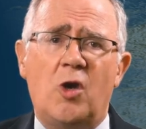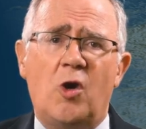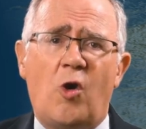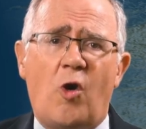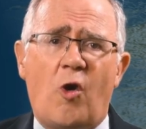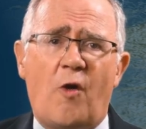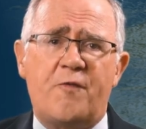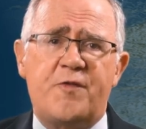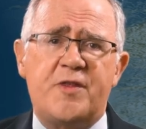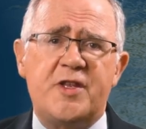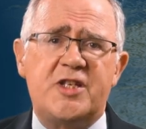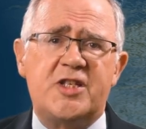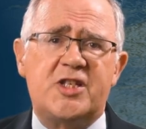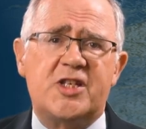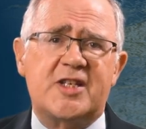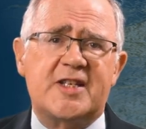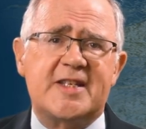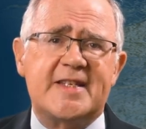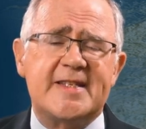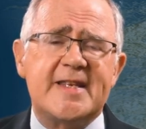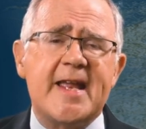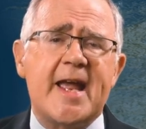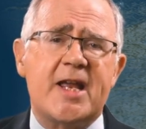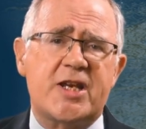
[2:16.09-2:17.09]
of the
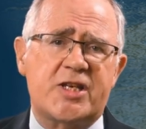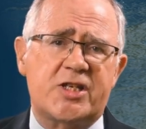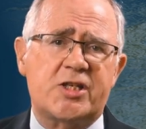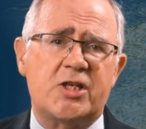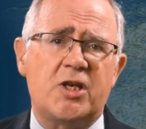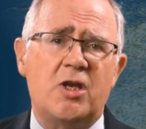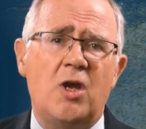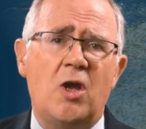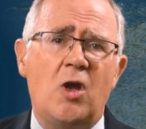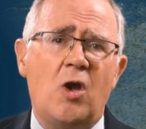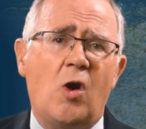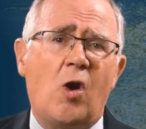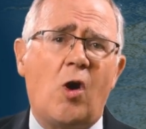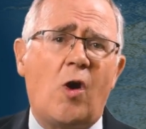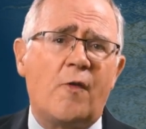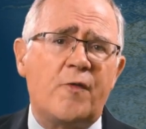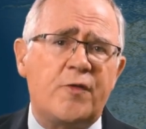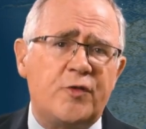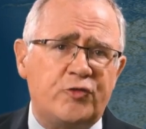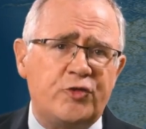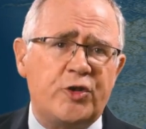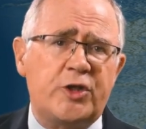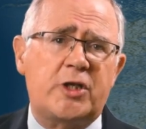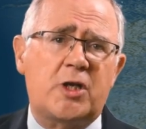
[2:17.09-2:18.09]
success of
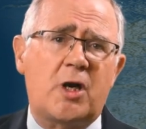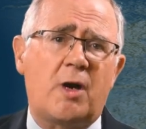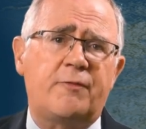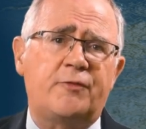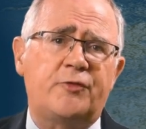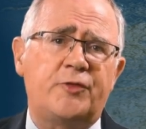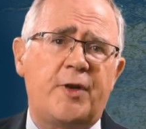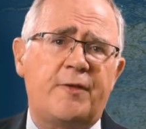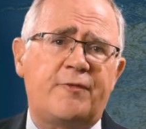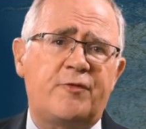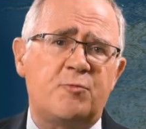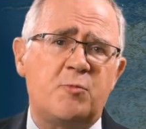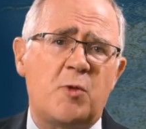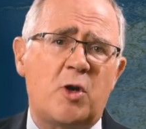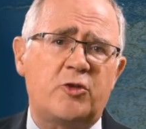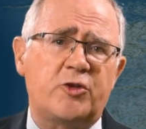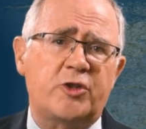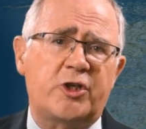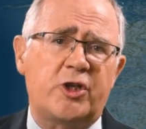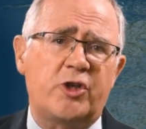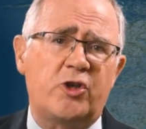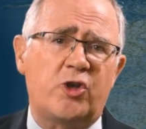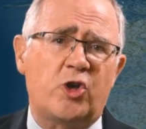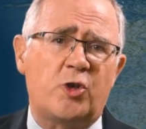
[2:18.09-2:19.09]
the recovery from
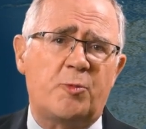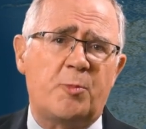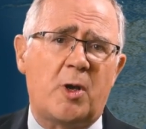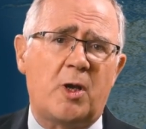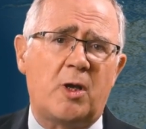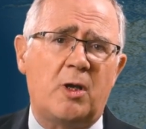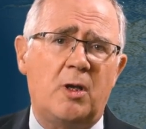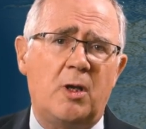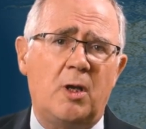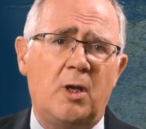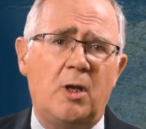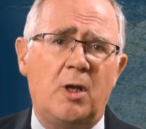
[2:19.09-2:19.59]
Hurricane Irma